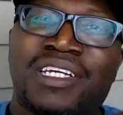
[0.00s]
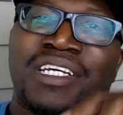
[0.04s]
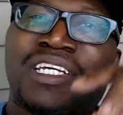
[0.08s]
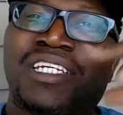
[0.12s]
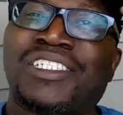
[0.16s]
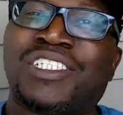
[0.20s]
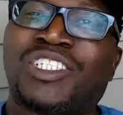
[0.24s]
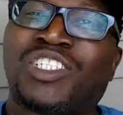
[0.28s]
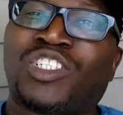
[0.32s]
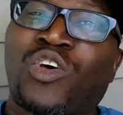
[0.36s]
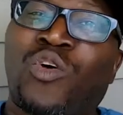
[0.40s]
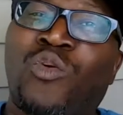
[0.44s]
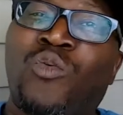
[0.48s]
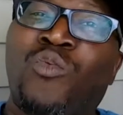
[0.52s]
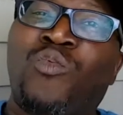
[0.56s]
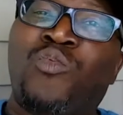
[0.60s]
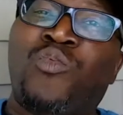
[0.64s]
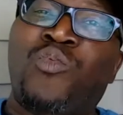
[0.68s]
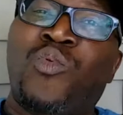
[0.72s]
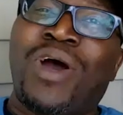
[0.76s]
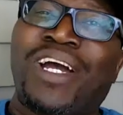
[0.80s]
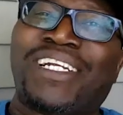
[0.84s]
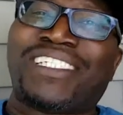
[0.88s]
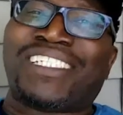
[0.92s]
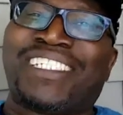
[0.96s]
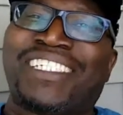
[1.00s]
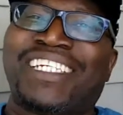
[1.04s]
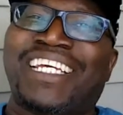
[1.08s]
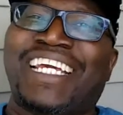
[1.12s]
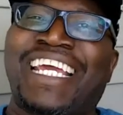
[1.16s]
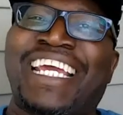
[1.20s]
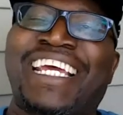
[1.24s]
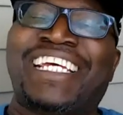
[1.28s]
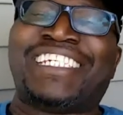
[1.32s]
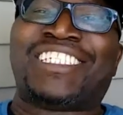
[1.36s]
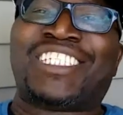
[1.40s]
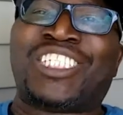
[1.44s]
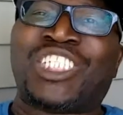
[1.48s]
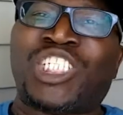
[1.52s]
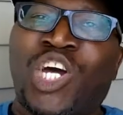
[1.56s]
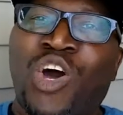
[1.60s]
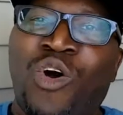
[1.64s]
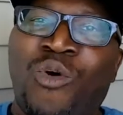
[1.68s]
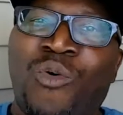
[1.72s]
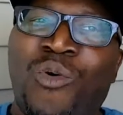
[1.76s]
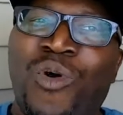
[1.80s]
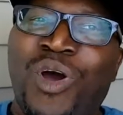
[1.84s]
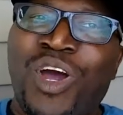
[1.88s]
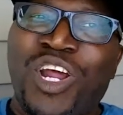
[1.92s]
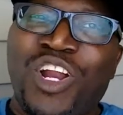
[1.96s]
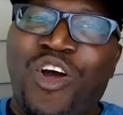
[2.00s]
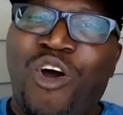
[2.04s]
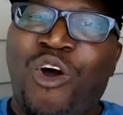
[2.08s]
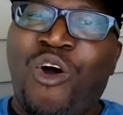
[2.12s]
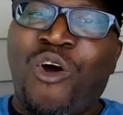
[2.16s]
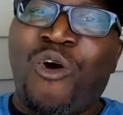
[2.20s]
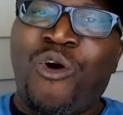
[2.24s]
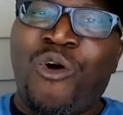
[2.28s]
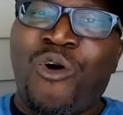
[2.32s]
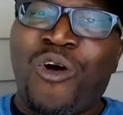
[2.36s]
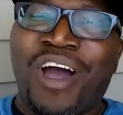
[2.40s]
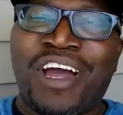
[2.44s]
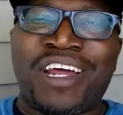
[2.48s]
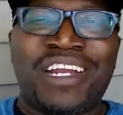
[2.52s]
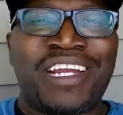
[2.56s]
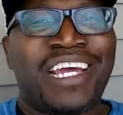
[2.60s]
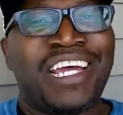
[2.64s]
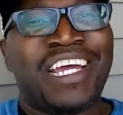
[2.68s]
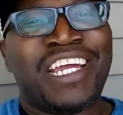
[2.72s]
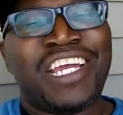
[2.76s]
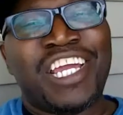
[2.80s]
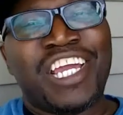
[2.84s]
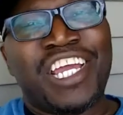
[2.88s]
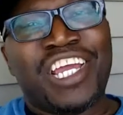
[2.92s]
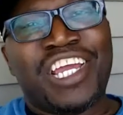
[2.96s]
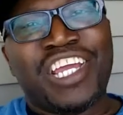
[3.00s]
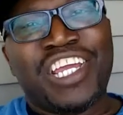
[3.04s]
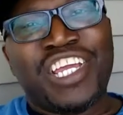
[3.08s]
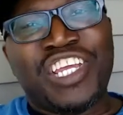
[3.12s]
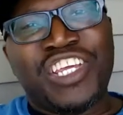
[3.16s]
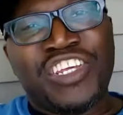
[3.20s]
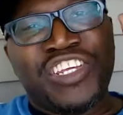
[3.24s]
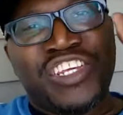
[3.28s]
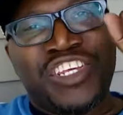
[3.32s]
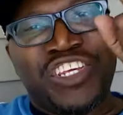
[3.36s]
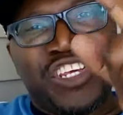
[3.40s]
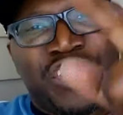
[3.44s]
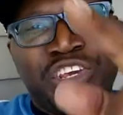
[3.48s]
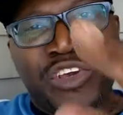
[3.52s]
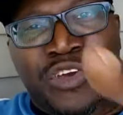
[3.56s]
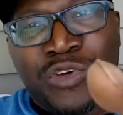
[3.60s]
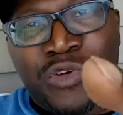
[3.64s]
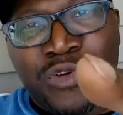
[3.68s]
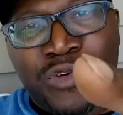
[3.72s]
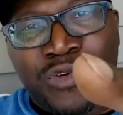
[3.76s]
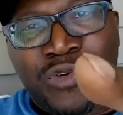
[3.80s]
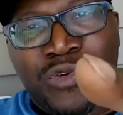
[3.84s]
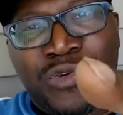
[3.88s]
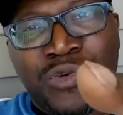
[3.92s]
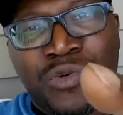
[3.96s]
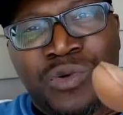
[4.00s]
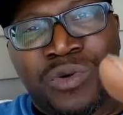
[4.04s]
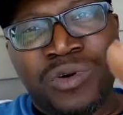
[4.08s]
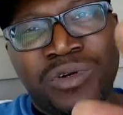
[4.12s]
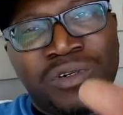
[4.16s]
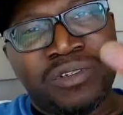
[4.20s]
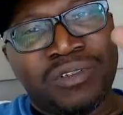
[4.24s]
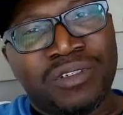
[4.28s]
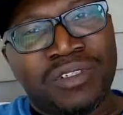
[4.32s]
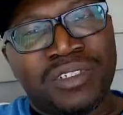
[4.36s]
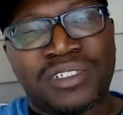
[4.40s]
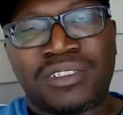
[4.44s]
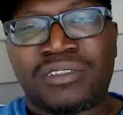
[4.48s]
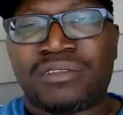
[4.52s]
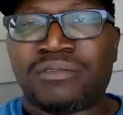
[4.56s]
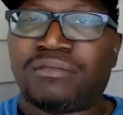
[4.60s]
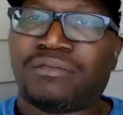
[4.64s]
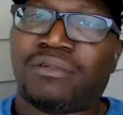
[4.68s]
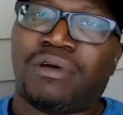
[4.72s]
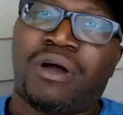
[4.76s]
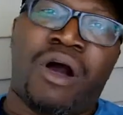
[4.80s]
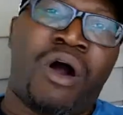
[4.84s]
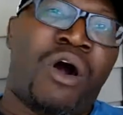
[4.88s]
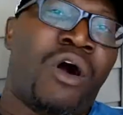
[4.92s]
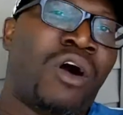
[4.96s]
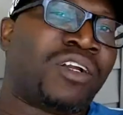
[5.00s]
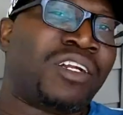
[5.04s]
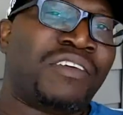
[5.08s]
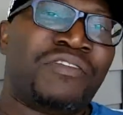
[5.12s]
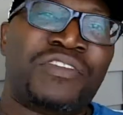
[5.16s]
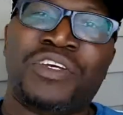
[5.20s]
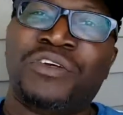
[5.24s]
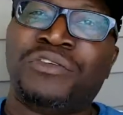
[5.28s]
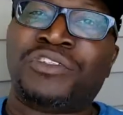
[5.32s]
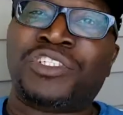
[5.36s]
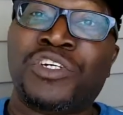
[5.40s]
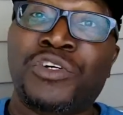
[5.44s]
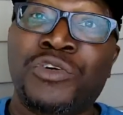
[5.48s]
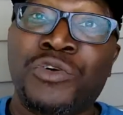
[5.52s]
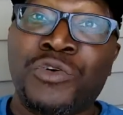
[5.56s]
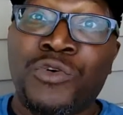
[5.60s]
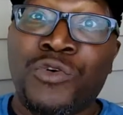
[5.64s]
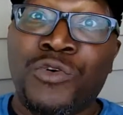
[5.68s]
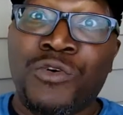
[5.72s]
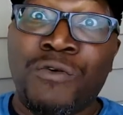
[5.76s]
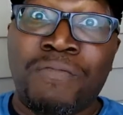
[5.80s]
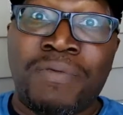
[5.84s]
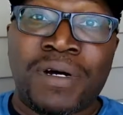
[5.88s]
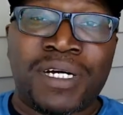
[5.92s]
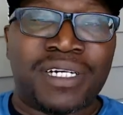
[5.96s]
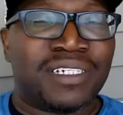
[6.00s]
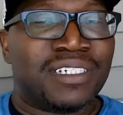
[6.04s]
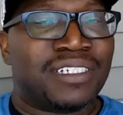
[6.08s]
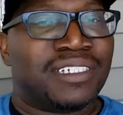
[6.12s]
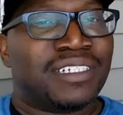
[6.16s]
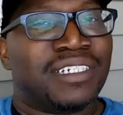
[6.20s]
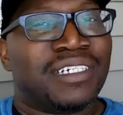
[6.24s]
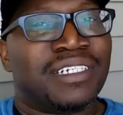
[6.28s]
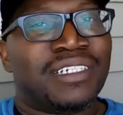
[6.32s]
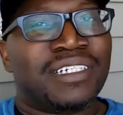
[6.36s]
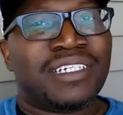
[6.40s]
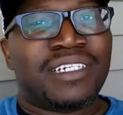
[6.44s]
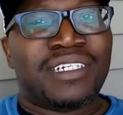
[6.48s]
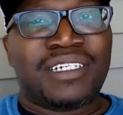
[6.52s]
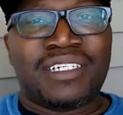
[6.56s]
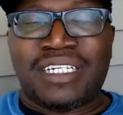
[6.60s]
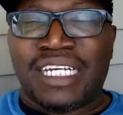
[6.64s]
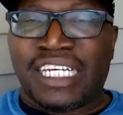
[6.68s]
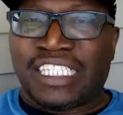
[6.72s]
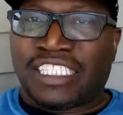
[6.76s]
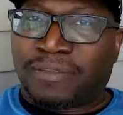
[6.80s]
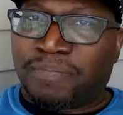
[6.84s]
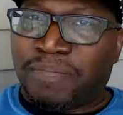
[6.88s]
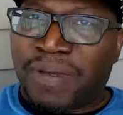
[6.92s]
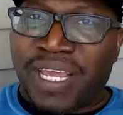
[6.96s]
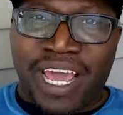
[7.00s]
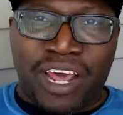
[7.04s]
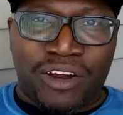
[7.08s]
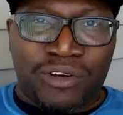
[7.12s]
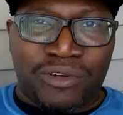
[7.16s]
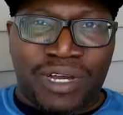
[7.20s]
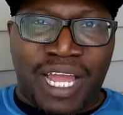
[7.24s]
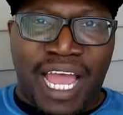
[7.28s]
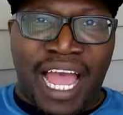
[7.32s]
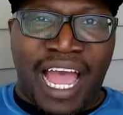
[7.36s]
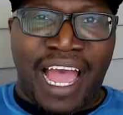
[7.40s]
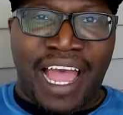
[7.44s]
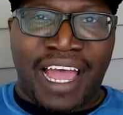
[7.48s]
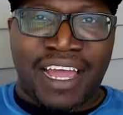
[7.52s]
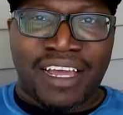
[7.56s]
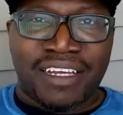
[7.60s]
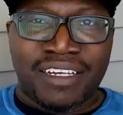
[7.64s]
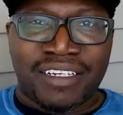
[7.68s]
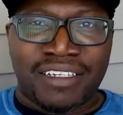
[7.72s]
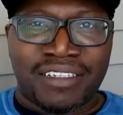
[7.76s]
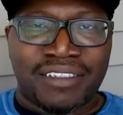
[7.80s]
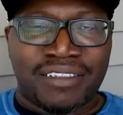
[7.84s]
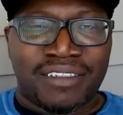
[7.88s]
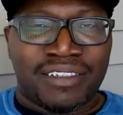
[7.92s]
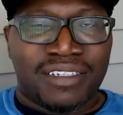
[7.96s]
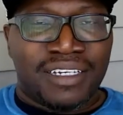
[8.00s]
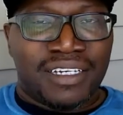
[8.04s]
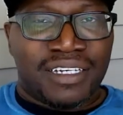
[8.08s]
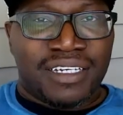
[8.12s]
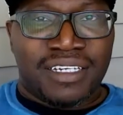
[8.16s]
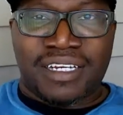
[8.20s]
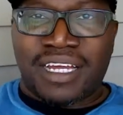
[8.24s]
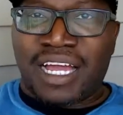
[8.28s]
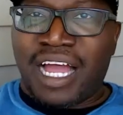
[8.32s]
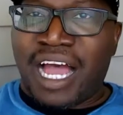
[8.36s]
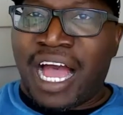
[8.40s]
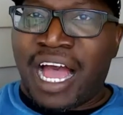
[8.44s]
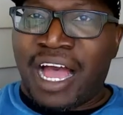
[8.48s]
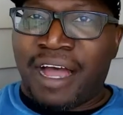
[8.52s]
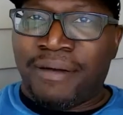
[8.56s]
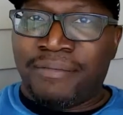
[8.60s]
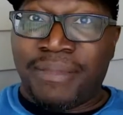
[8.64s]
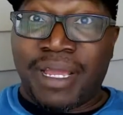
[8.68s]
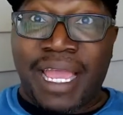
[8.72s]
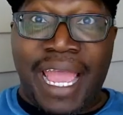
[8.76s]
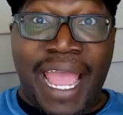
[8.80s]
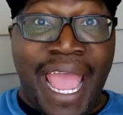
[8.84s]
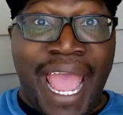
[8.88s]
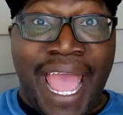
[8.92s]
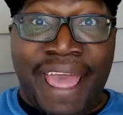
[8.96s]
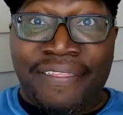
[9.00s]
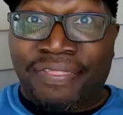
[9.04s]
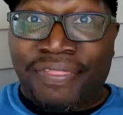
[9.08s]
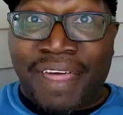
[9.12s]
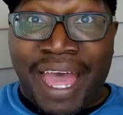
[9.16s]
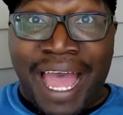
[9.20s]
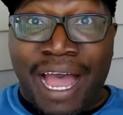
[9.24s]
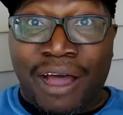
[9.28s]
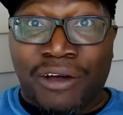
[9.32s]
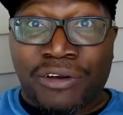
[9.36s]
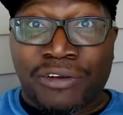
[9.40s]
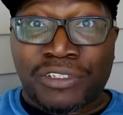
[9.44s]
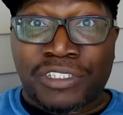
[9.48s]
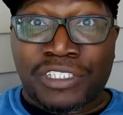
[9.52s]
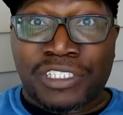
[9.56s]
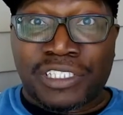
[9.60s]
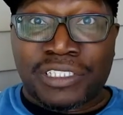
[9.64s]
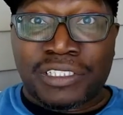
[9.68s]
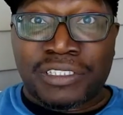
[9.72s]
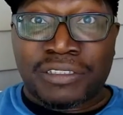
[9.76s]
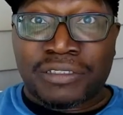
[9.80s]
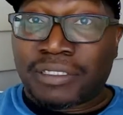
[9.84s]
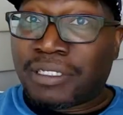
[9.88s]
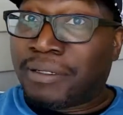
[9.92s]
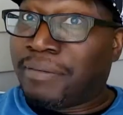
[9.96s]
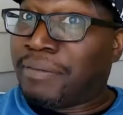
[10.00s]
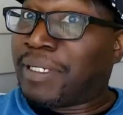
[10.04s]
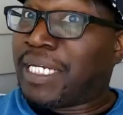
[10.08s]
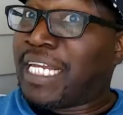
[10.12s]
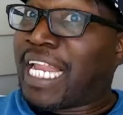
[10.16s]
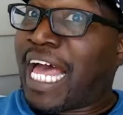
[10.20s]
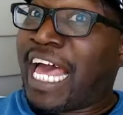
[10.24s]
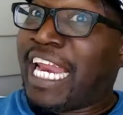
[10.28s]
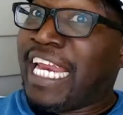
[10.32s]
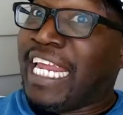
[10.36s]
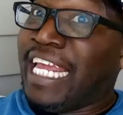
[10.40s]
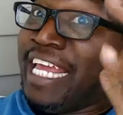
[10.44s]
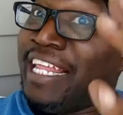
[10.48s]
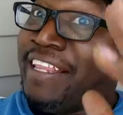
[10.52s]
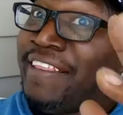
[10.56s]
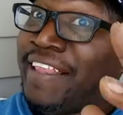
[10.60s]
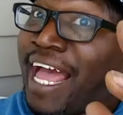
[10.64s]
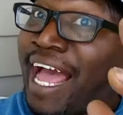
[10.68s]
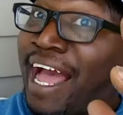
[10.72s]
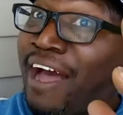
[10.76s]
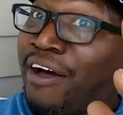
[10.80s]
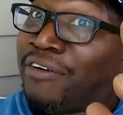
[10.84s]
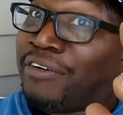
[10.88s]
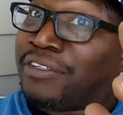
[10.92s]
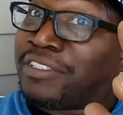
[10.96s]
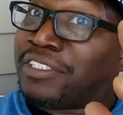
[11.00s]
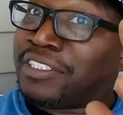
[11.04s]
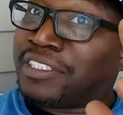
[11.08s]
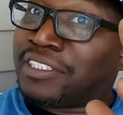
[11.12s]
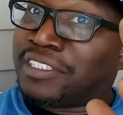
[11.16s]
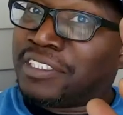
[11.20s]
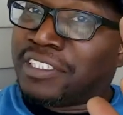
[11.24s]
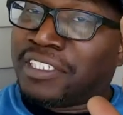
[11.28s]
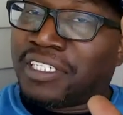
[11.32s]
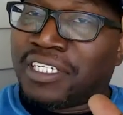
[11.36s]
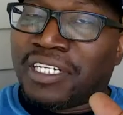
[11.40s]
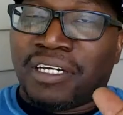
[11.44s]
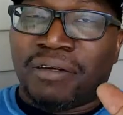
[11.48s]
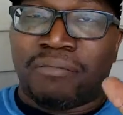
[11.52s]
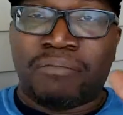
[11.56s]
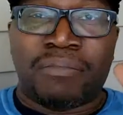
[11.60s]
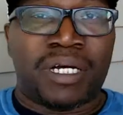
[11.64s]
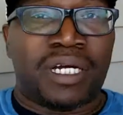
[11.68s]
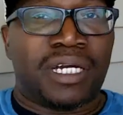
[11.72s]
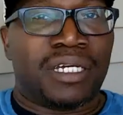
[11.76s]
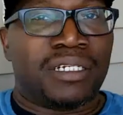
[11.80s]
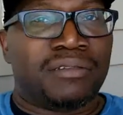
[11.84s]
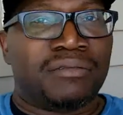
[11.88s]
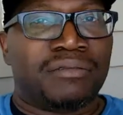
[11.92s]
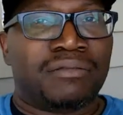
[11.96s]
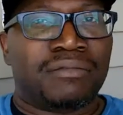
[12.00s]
So what is going on, you, all of YouTube? It's the piano guy. I'm at the house, but not in the house, but